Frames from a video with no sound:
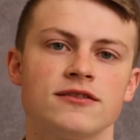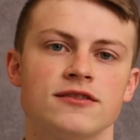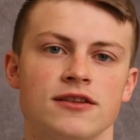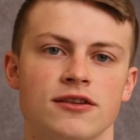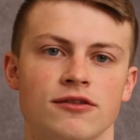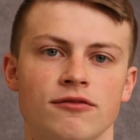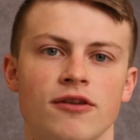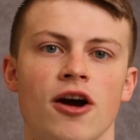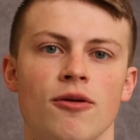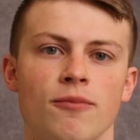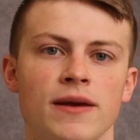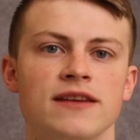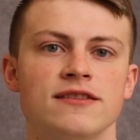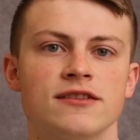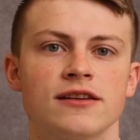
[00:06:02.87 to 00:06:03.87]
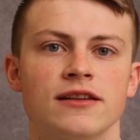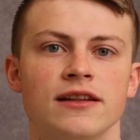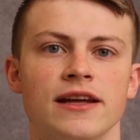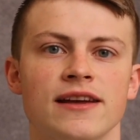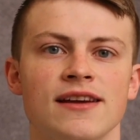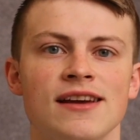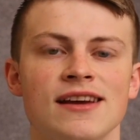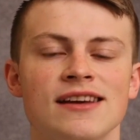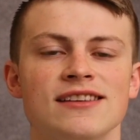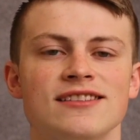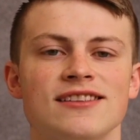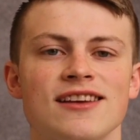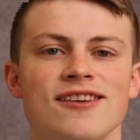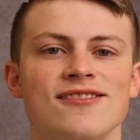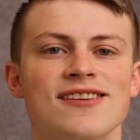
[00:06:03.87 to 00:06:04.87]
in a row, basically.
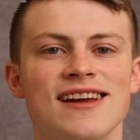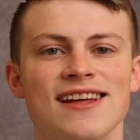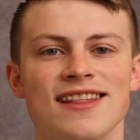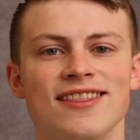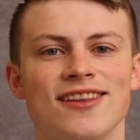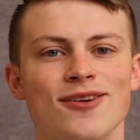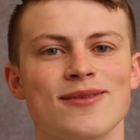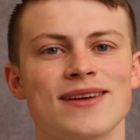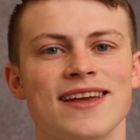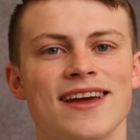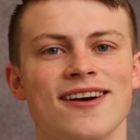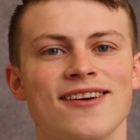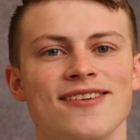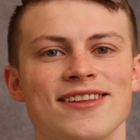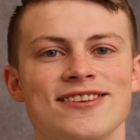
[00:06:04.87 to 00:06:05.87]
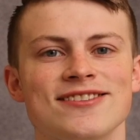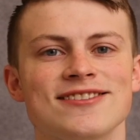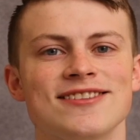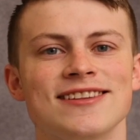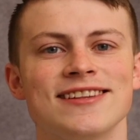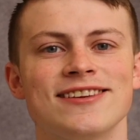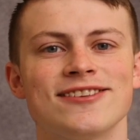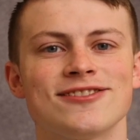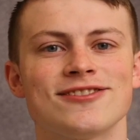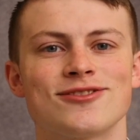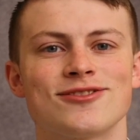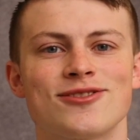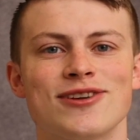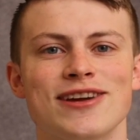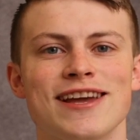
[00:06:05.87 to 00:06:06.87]
So there we go. There's the little
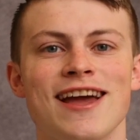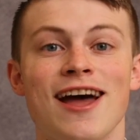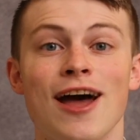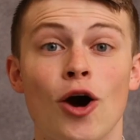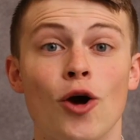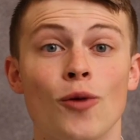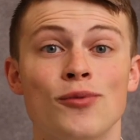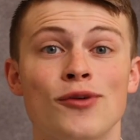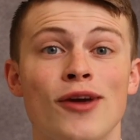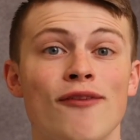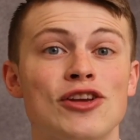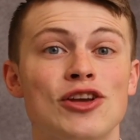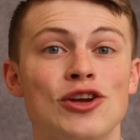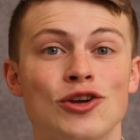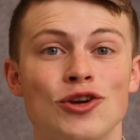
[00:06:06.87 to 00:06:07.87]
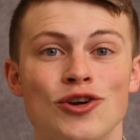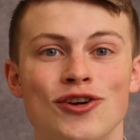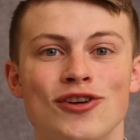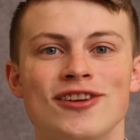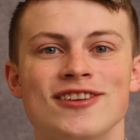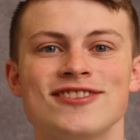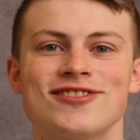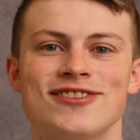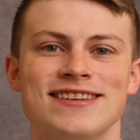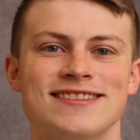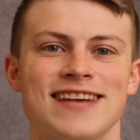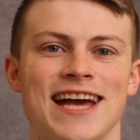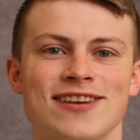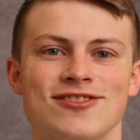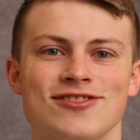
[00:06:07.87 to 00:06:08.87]
story. Hope you're having a good
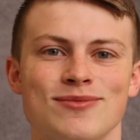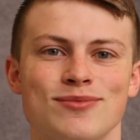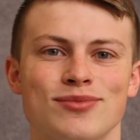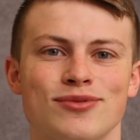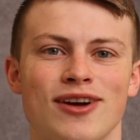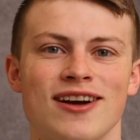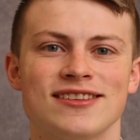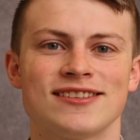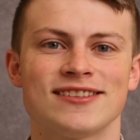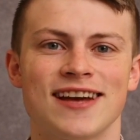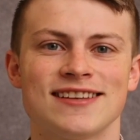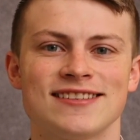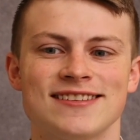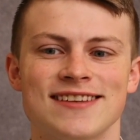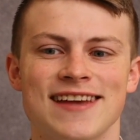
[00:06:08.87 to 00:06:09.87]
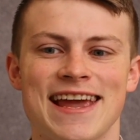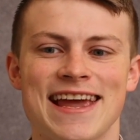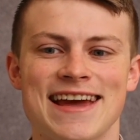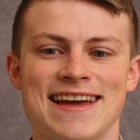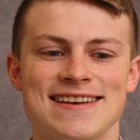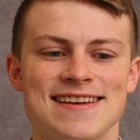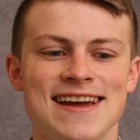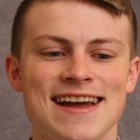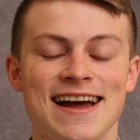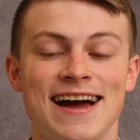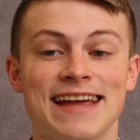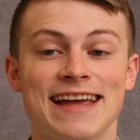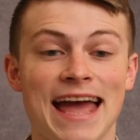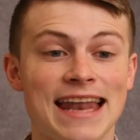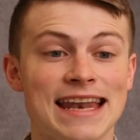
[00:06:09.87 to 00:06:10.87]
transaction process. And
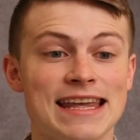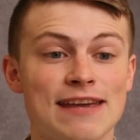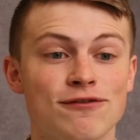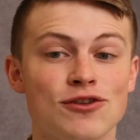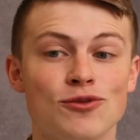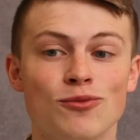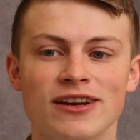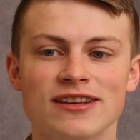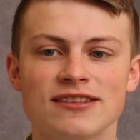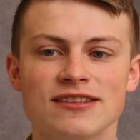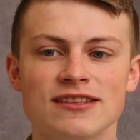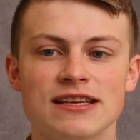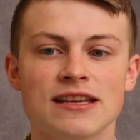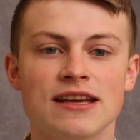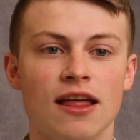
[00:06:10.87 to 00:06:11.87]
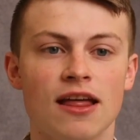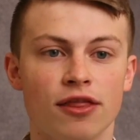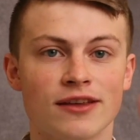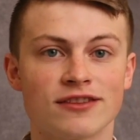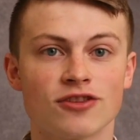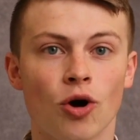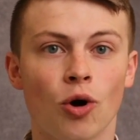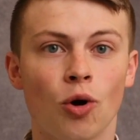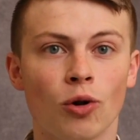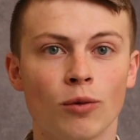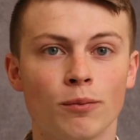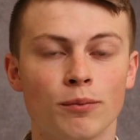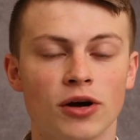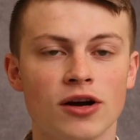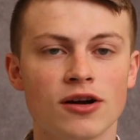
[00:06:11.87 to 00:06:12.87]
again, if you want to see this whole
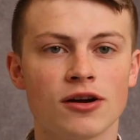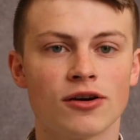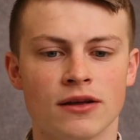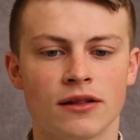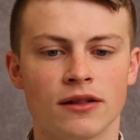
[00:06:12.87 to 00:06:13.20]
book,